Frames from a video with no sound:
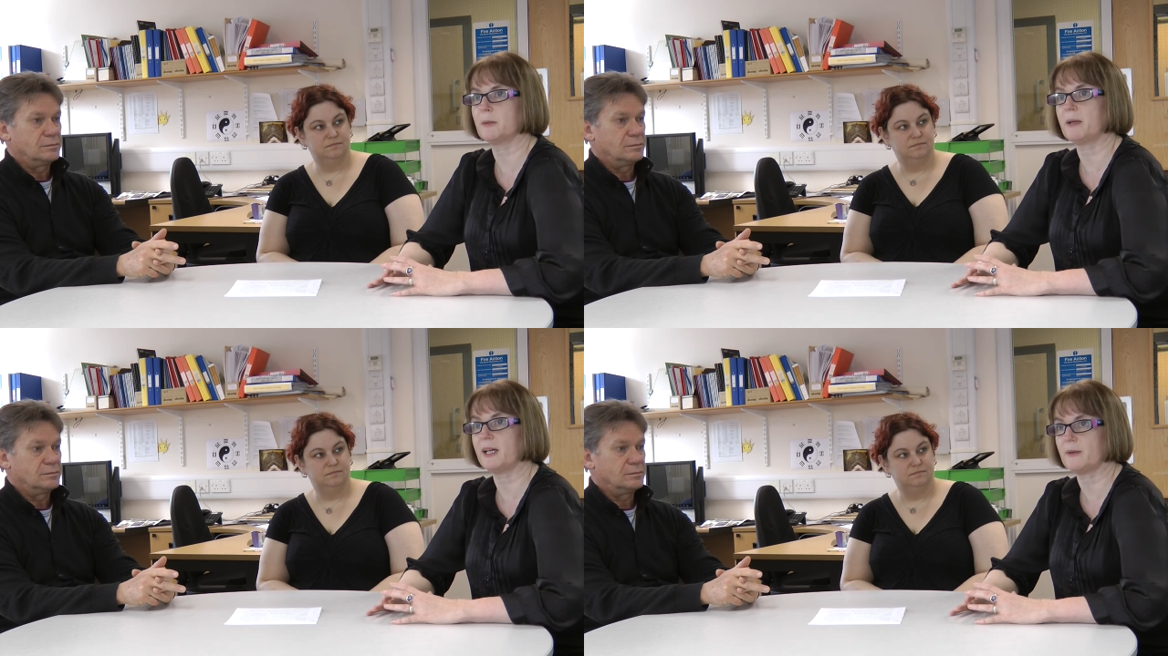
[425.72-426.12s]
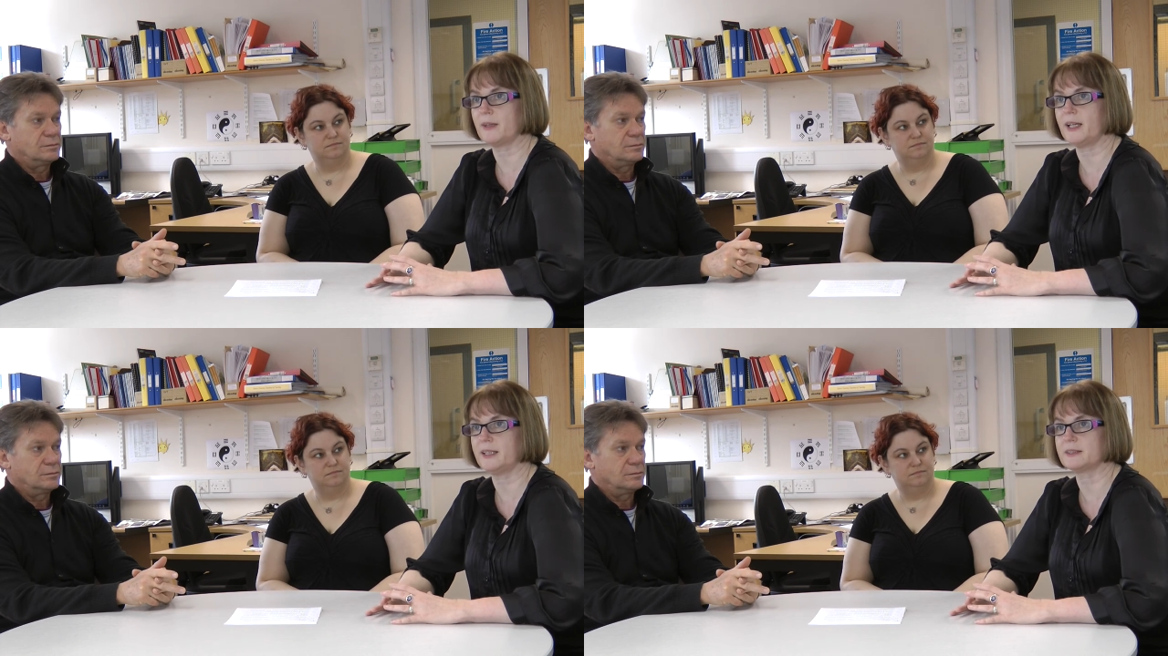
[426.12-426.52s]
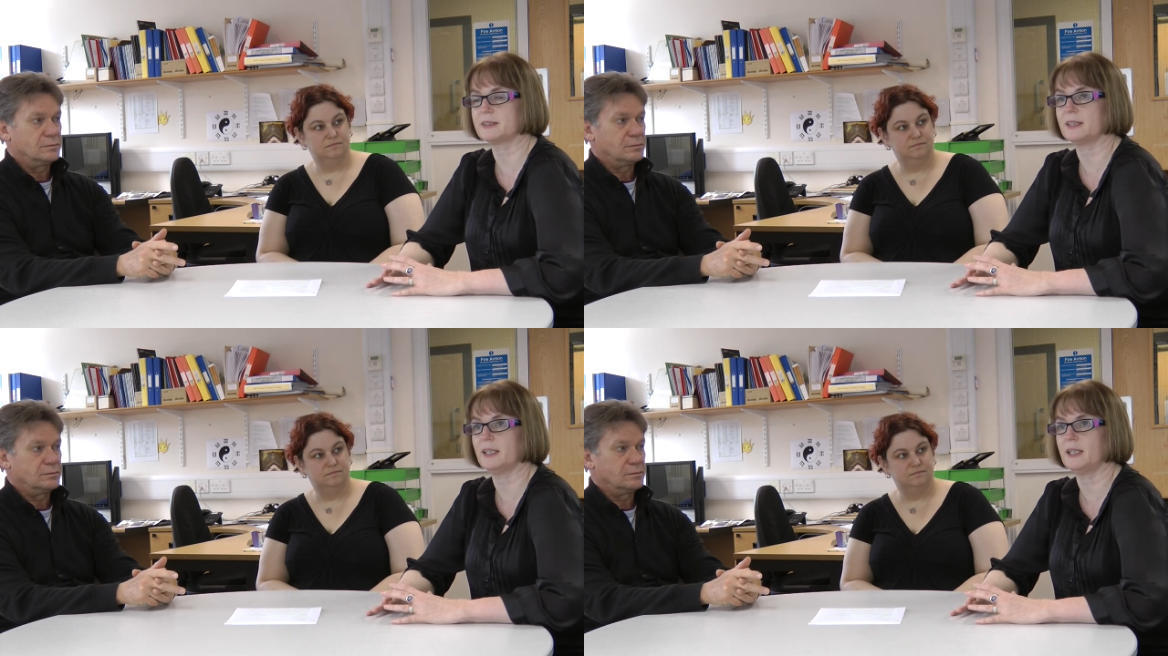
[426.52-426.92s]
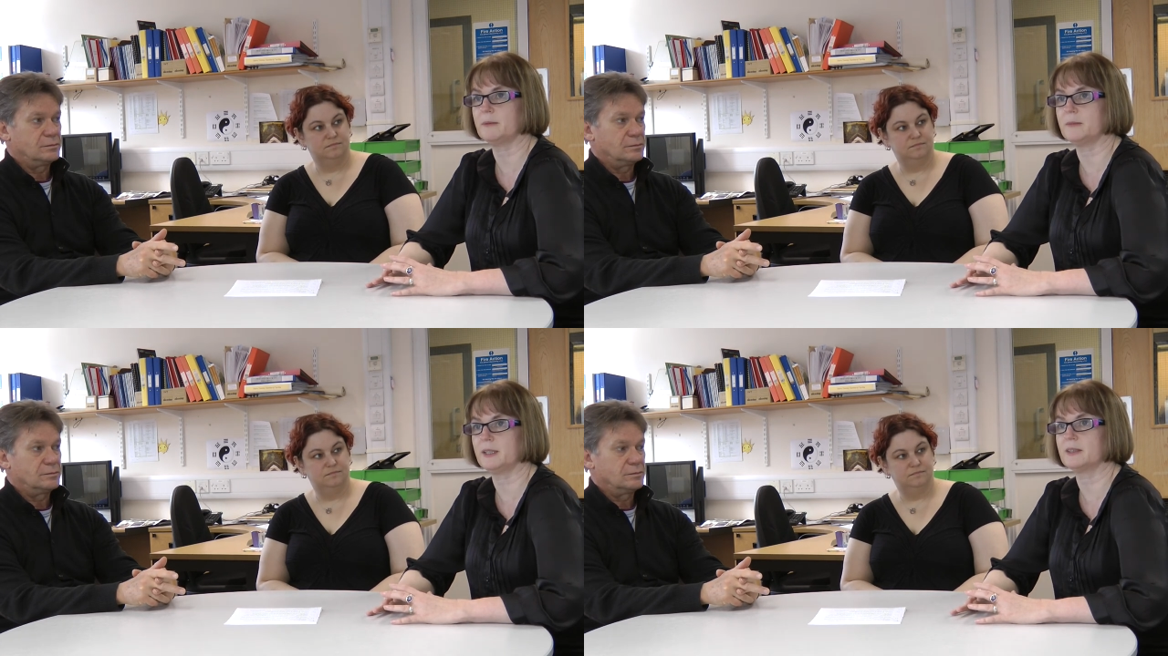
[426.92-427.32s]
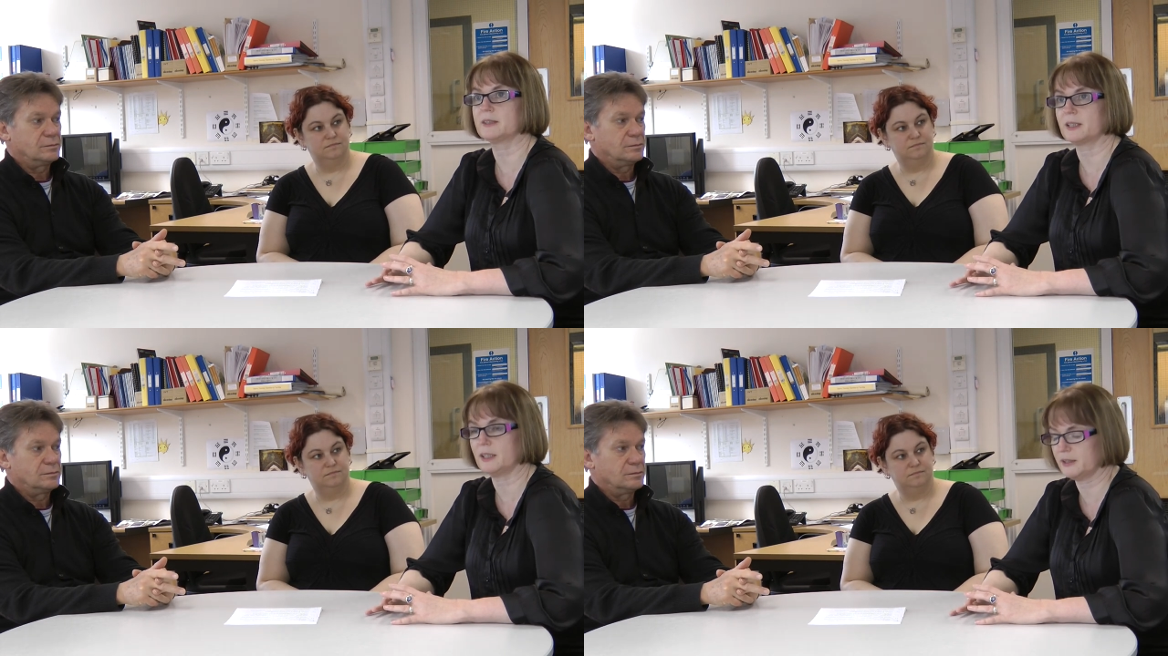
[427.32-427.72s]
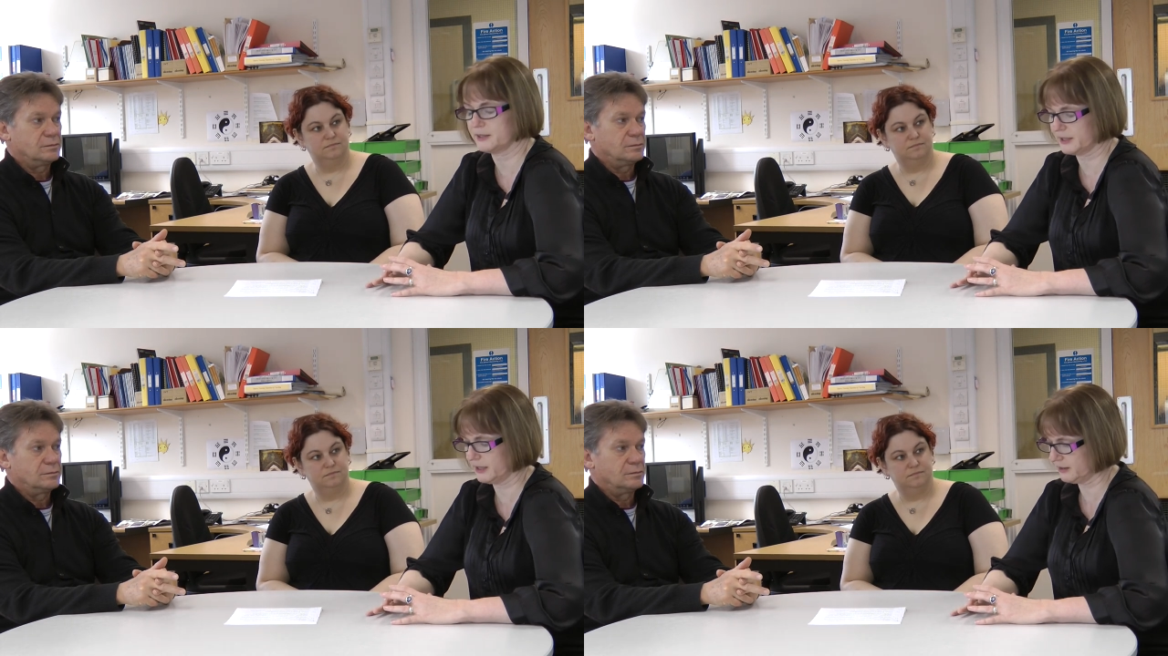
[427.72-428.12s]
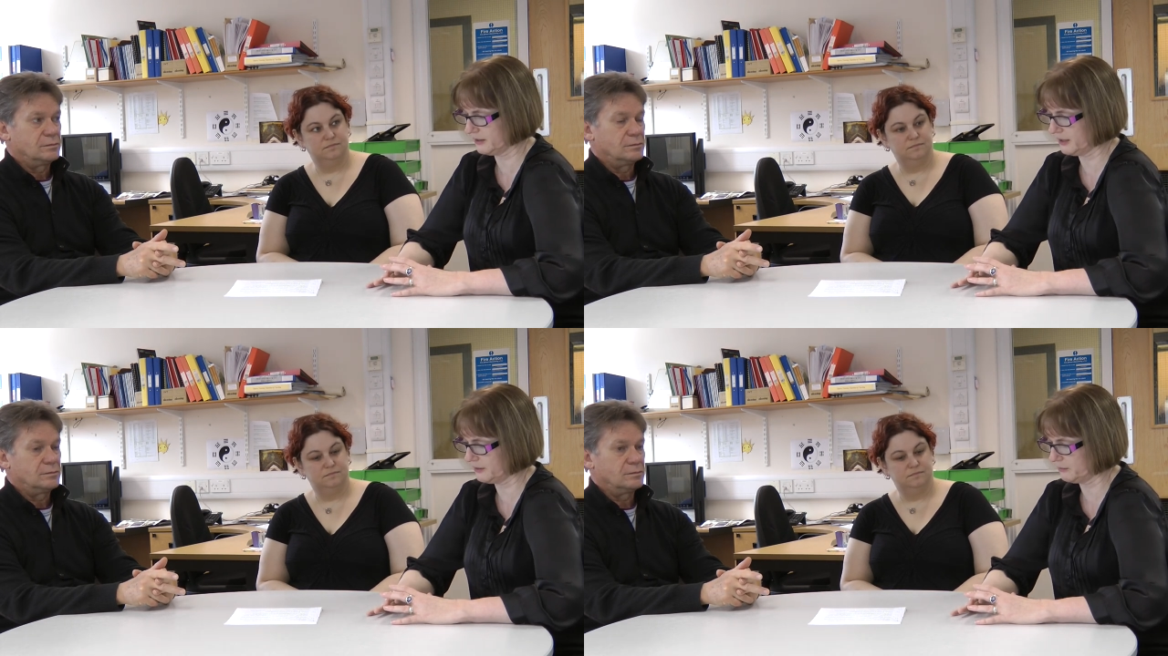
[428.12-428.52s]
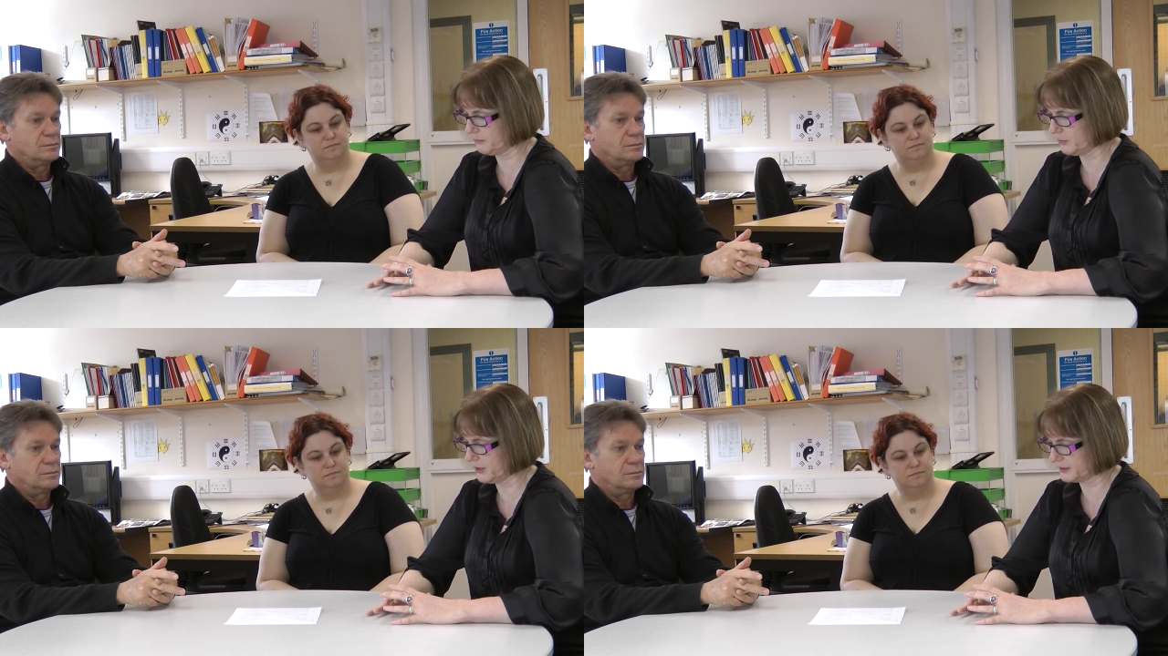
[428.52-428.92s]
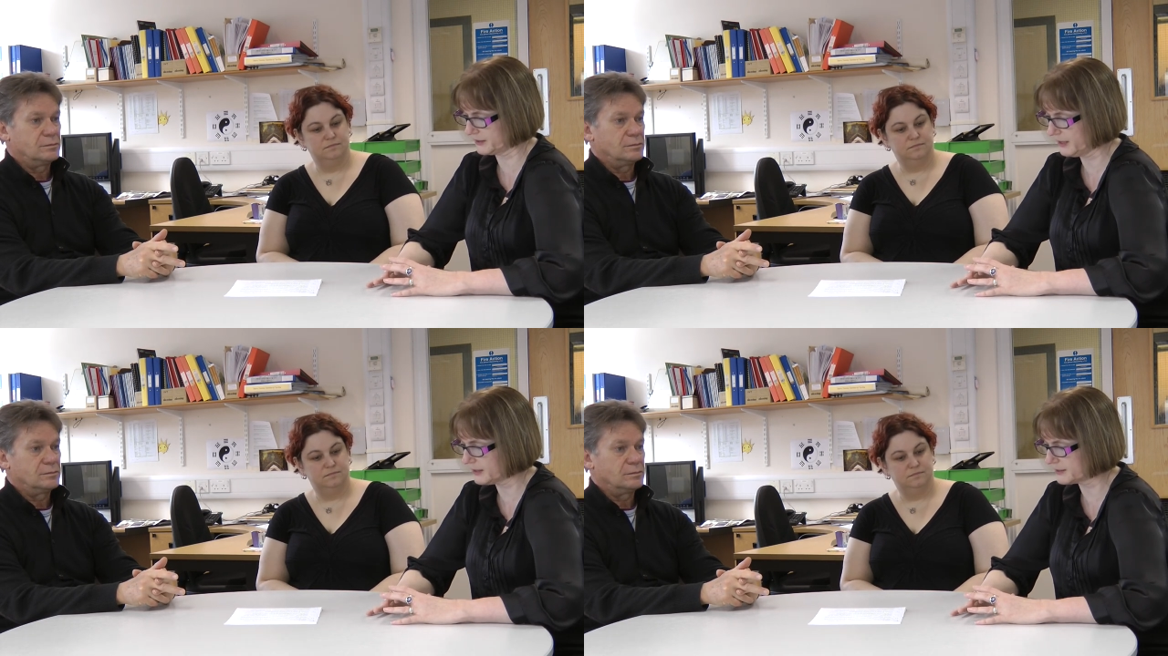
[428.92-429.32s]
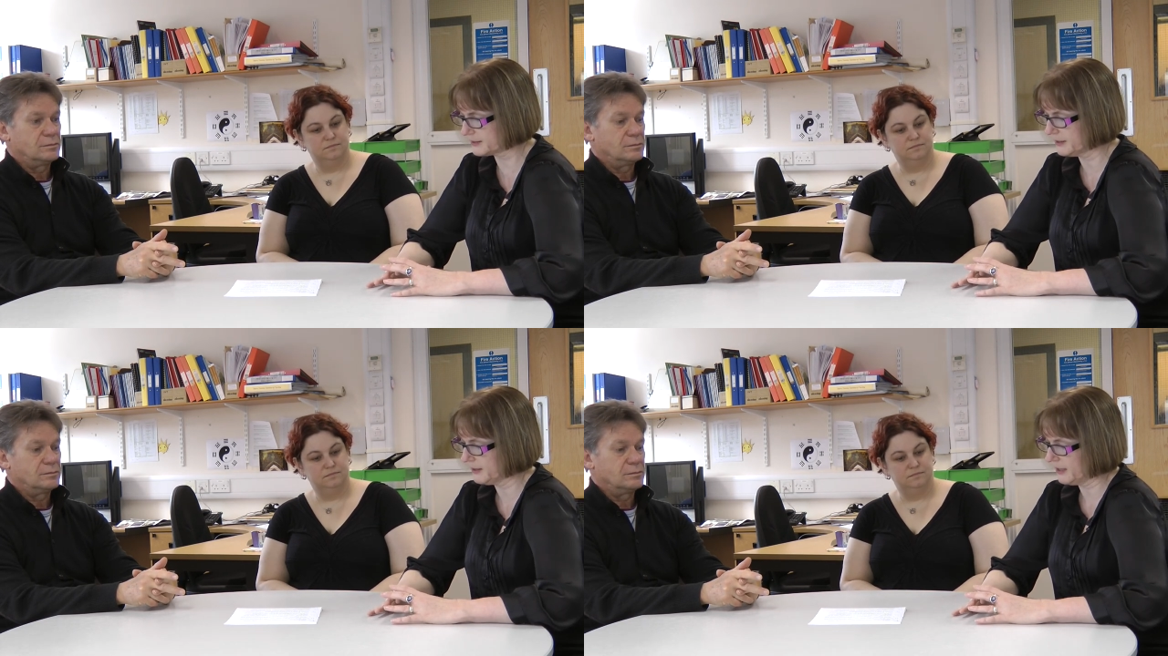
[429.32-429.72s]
Speaker 1: about that um, in the task in, in week six.